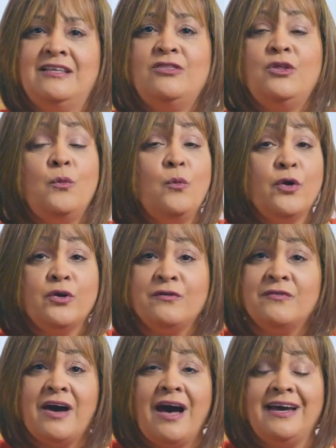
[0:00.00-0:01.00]
the Word
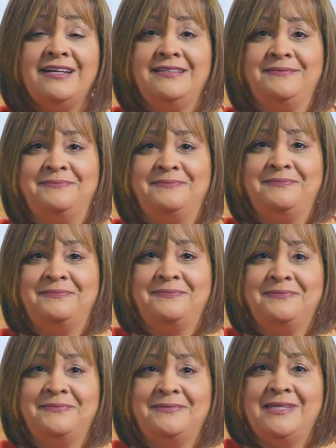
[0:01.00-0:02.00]
of God,
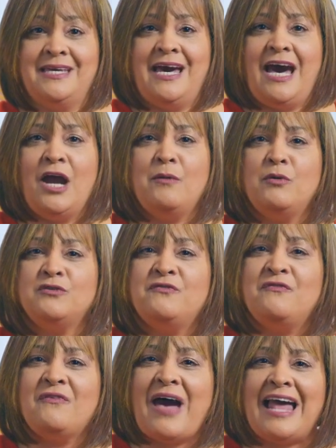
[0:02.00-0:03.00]
our most
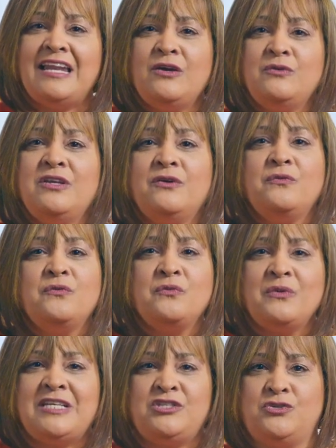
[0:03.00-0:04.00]
valued
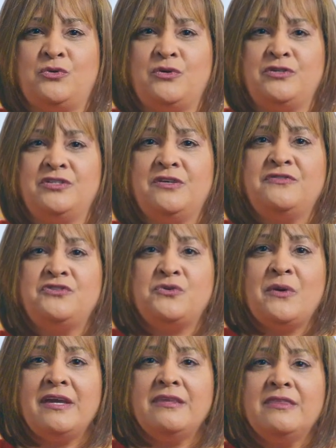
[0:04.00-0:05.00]
resource of
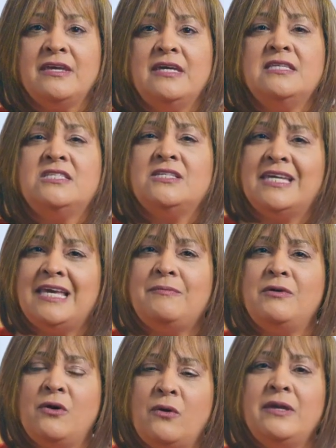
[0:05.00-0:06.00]
strength to
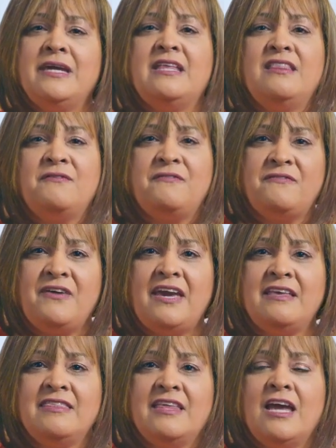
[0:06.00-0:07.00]
keep going in the
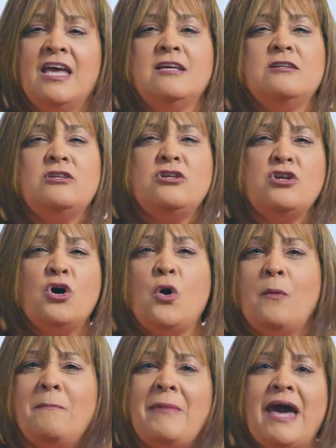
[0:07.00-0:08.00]
faith no
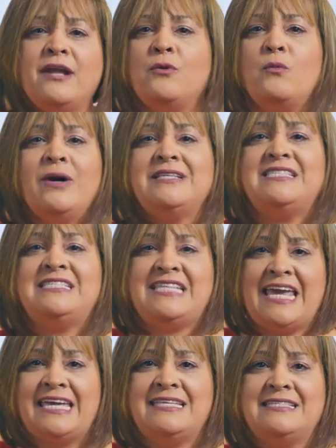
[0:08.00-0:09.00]
matter what
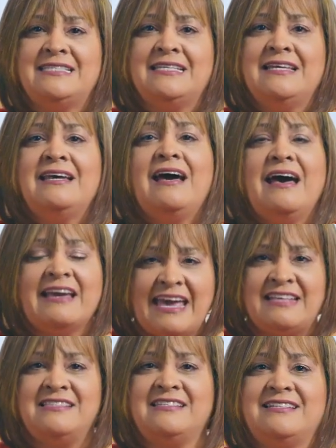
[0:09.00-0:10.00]
stands
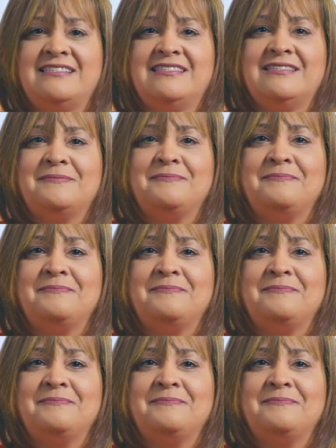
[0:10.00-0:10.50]
against us.